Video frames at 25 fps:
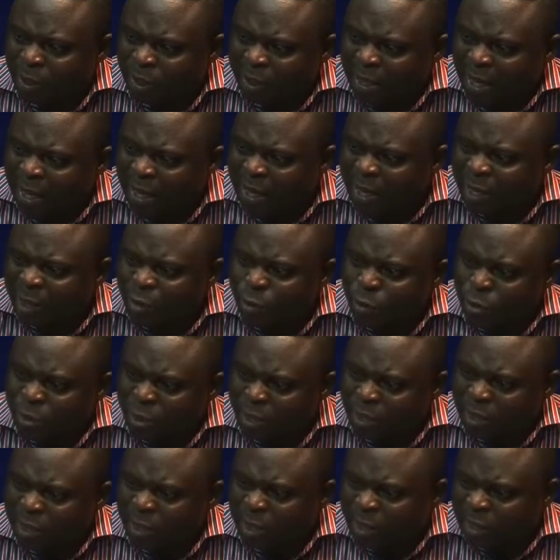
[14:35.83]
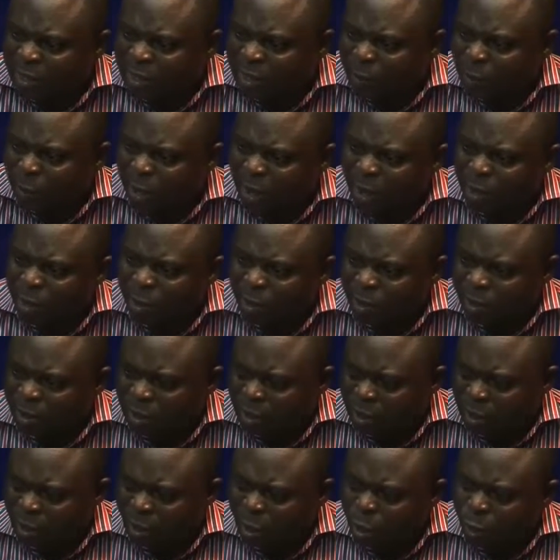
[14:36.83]
That led to saying that there were errors
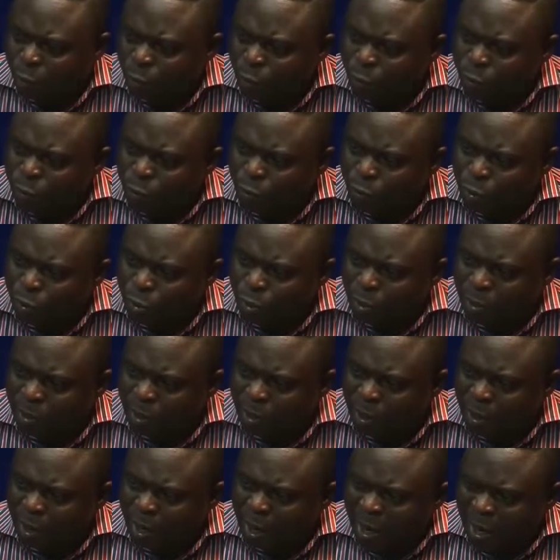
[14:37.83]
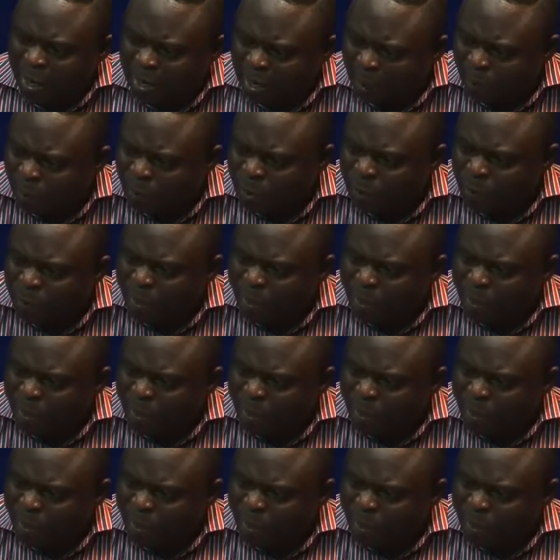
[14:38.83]
there, we should withdraw it. And that was the